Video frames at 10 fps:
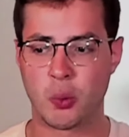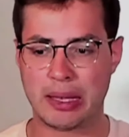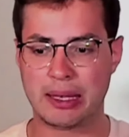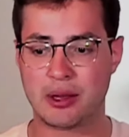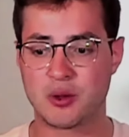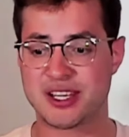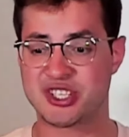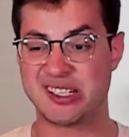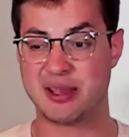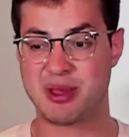Well, I was
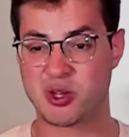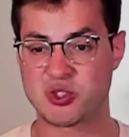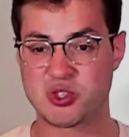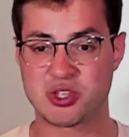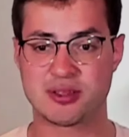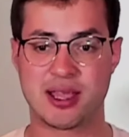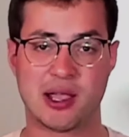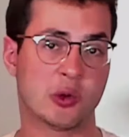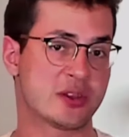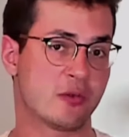actually a medical student.
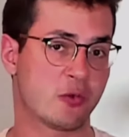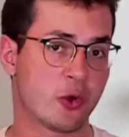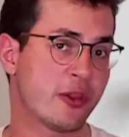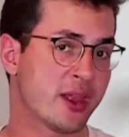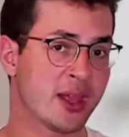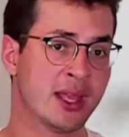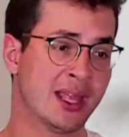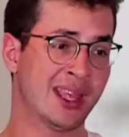I was in 4th year.